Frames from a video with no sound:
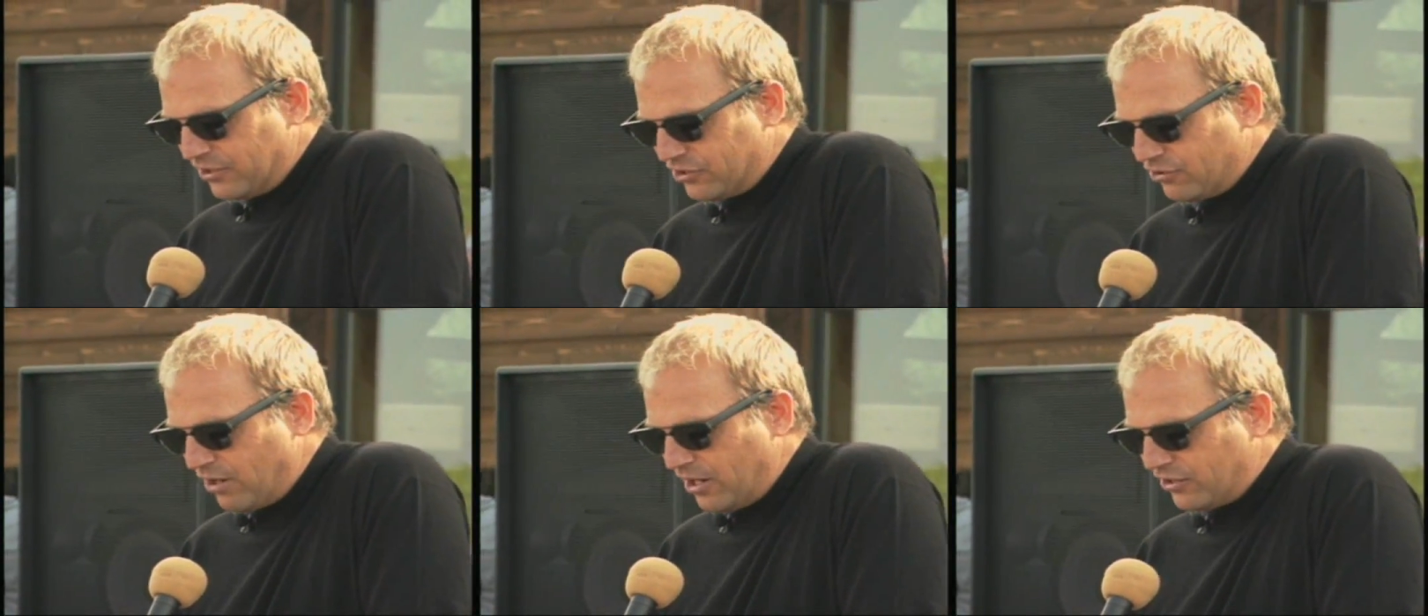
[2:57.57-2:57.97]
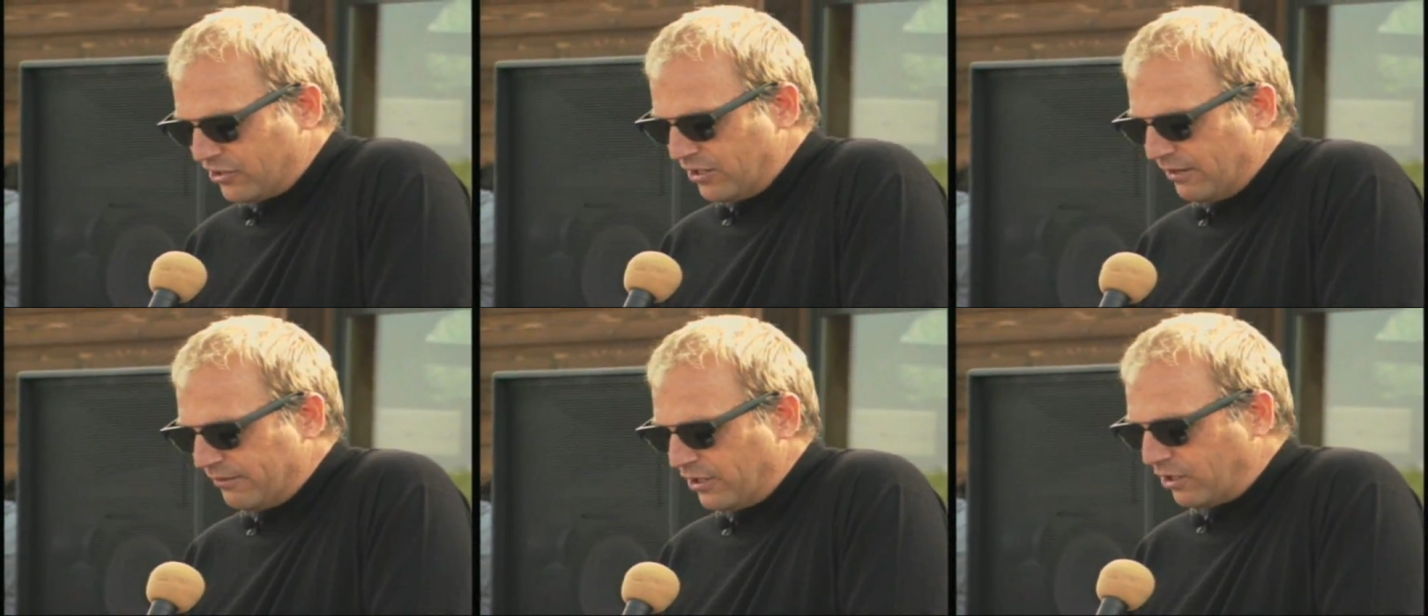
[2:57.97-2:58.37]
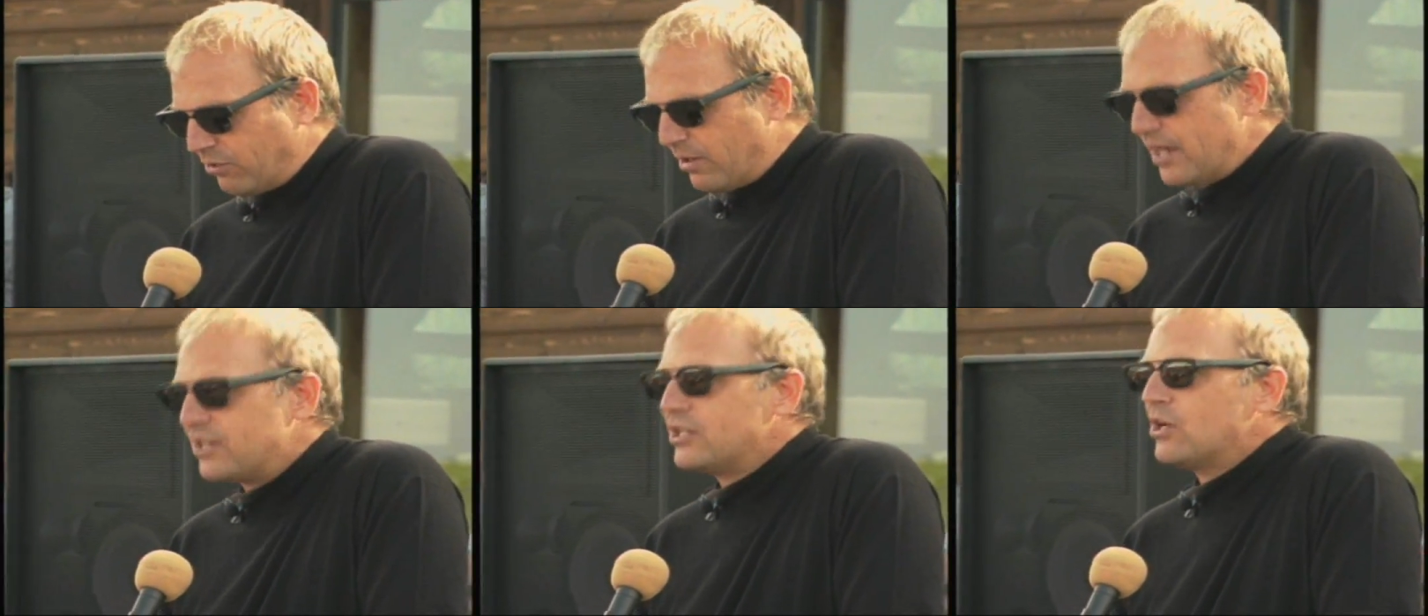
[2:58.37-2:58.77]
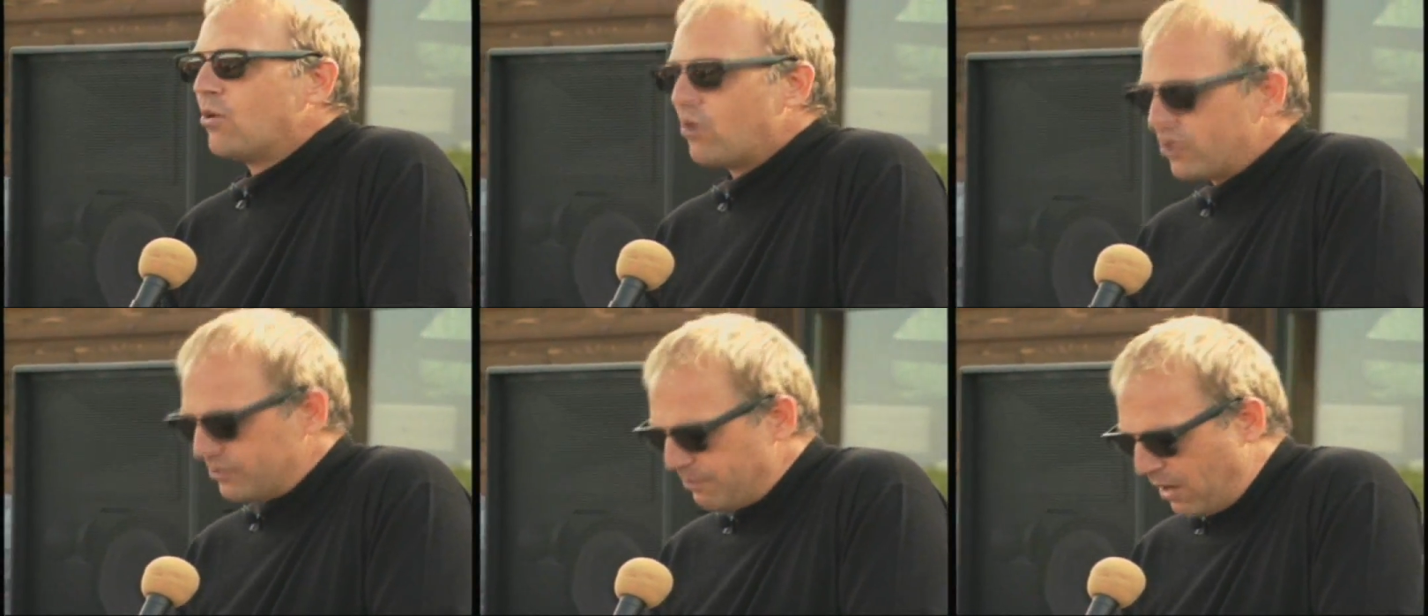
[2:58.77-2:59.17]
the construction of the
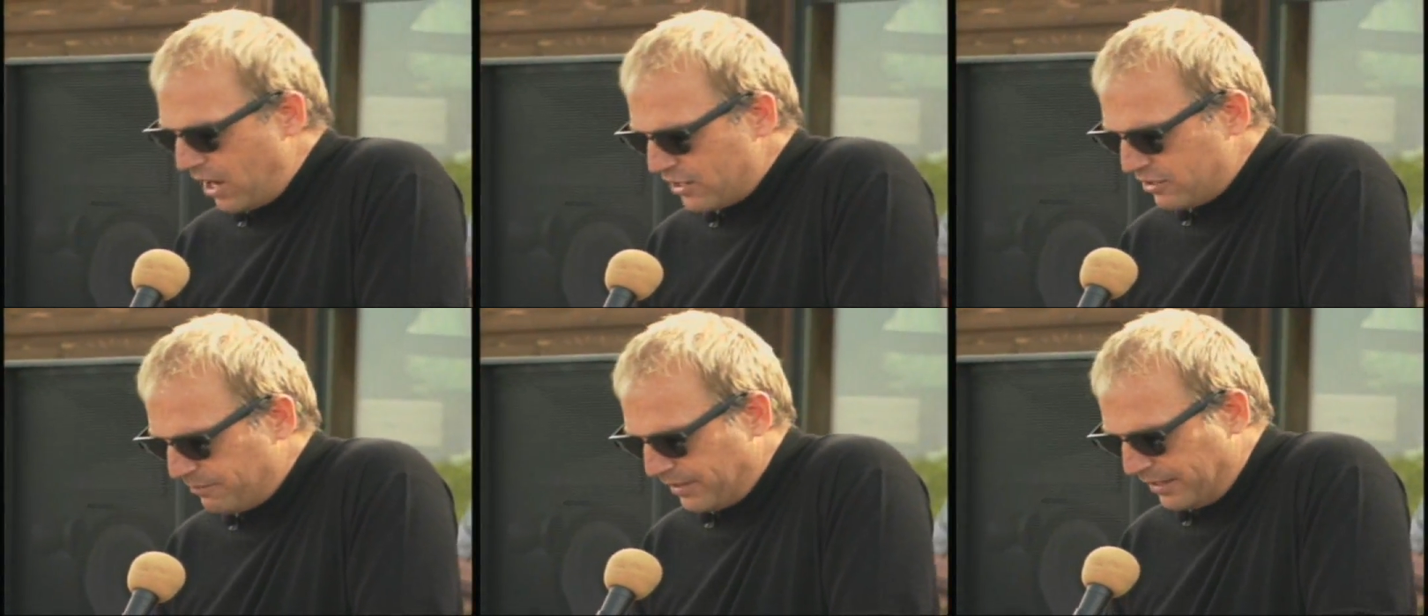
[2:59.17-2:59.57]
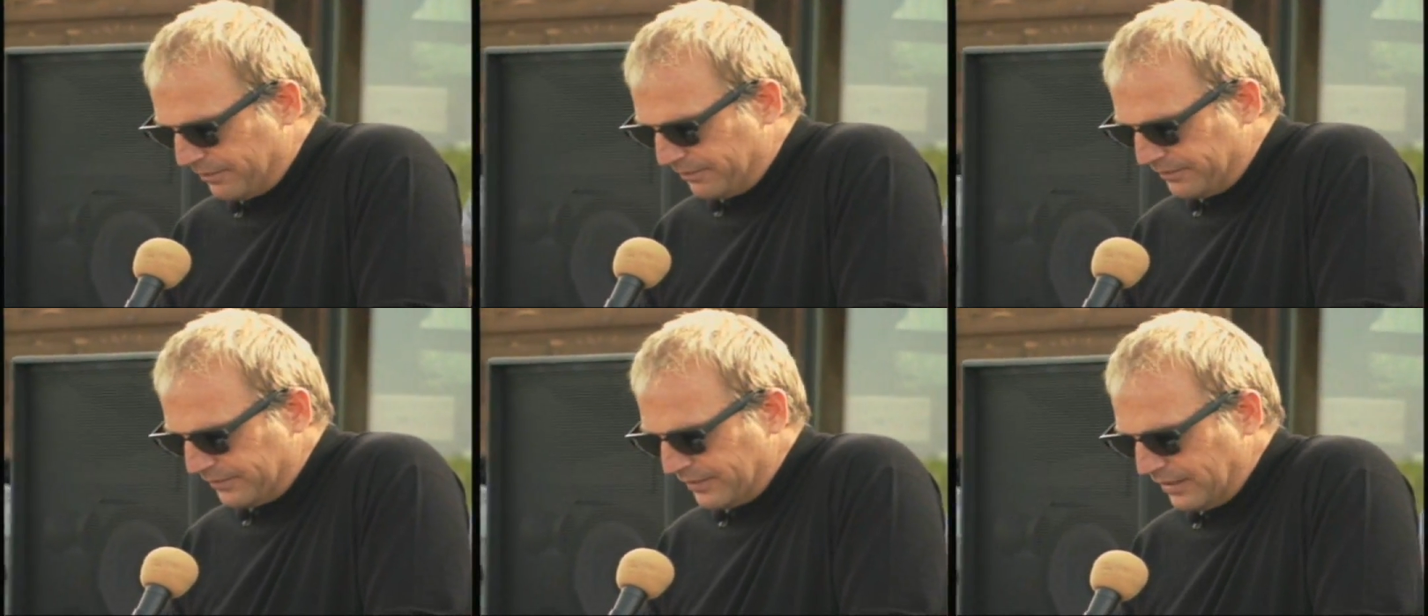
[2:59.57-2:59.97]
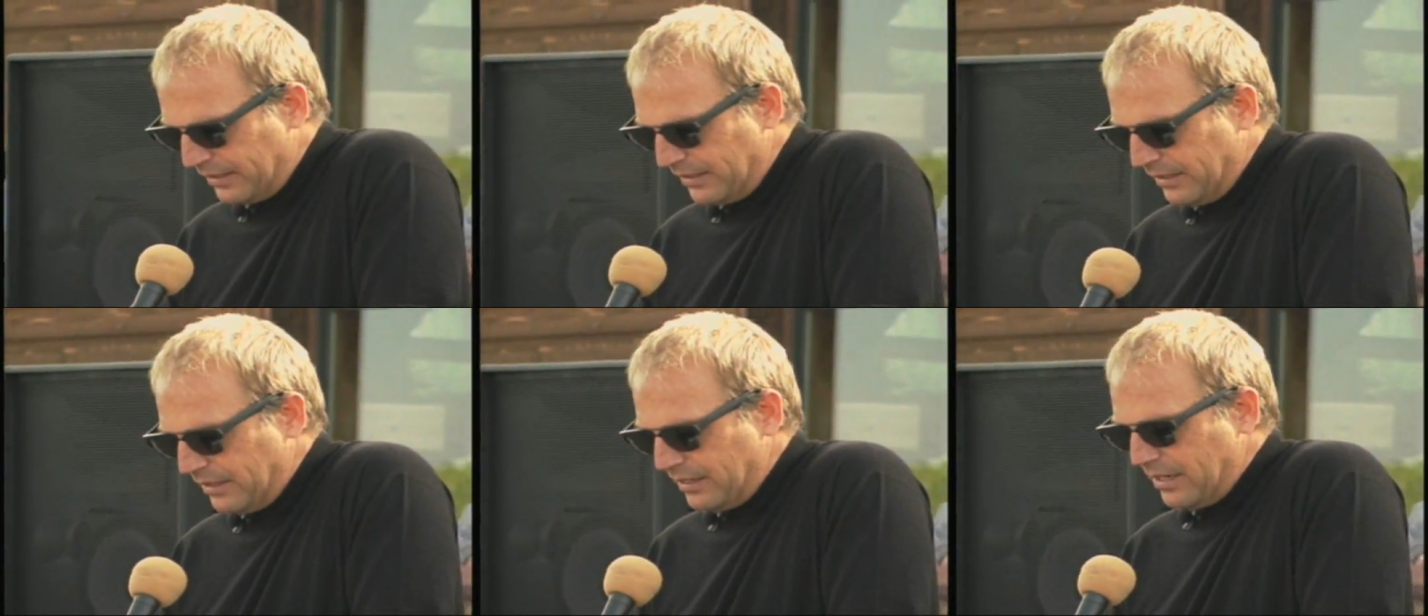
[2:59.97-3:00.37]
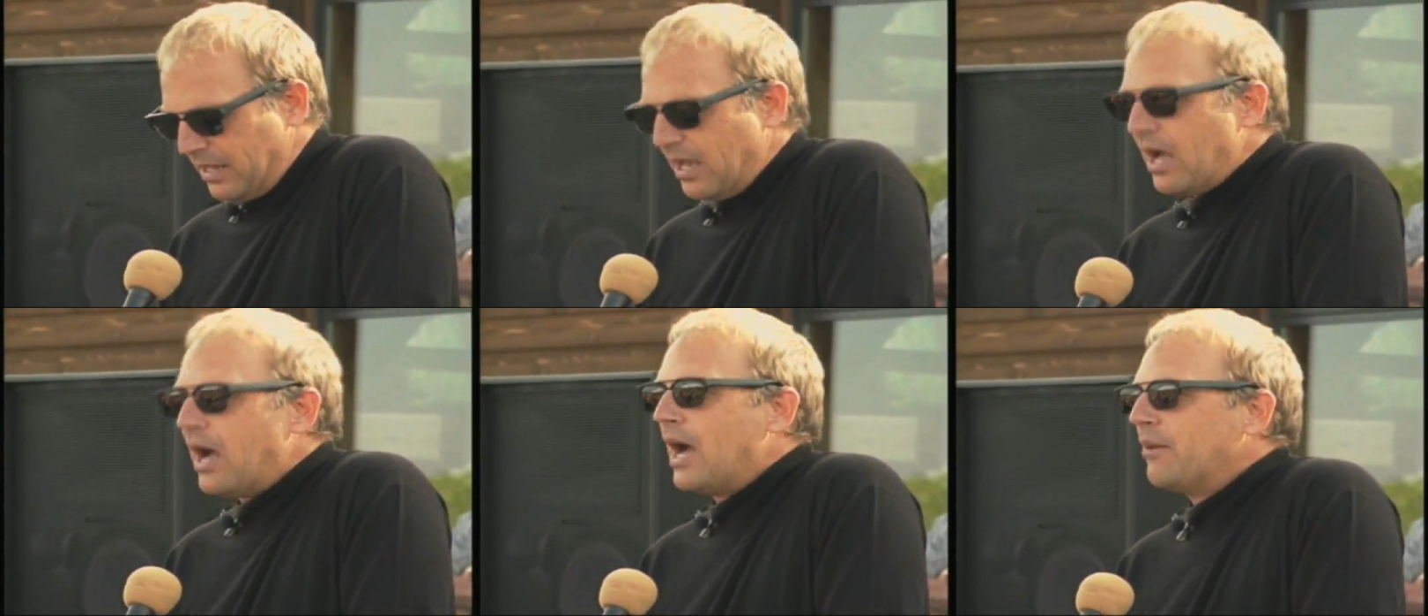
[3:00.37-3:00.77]
Crazy Horse Monument.
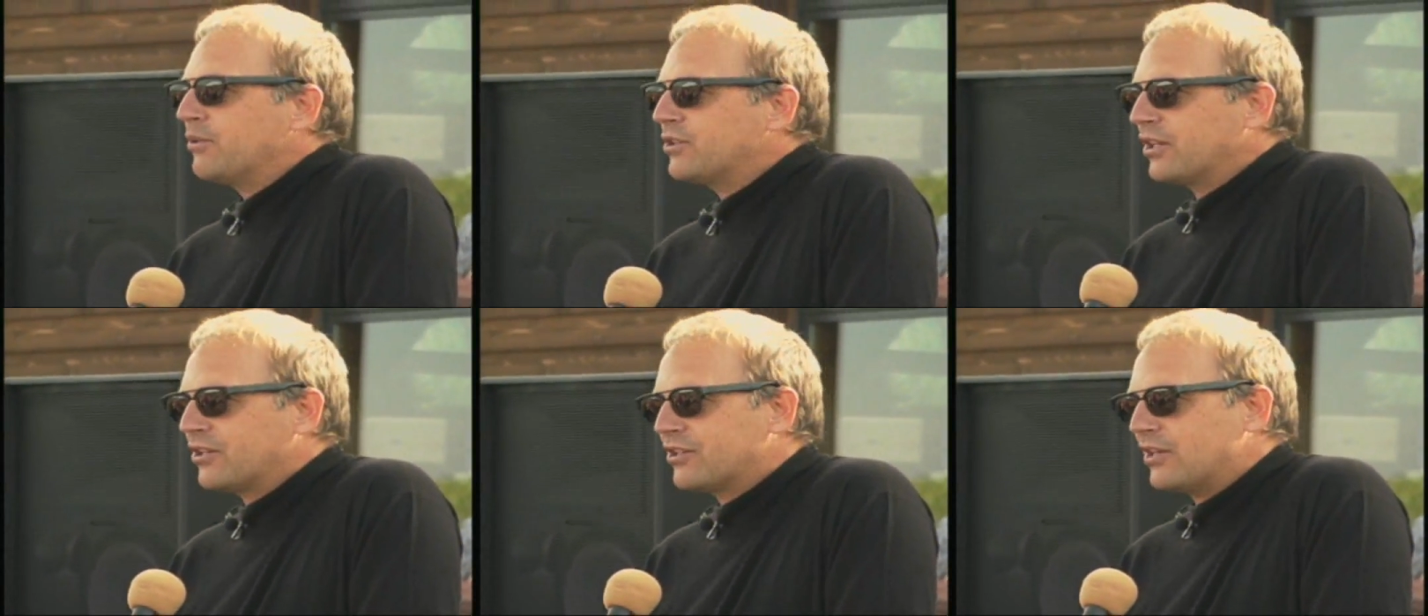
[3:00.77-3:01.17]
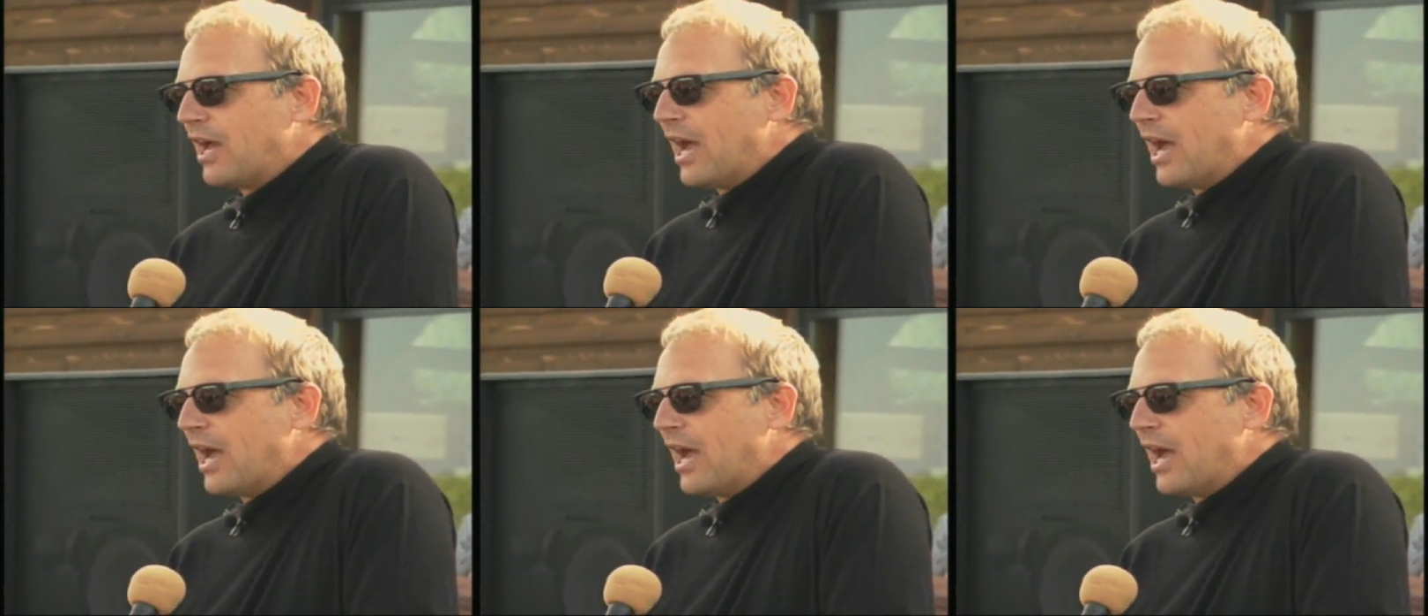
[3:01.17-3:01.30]
I was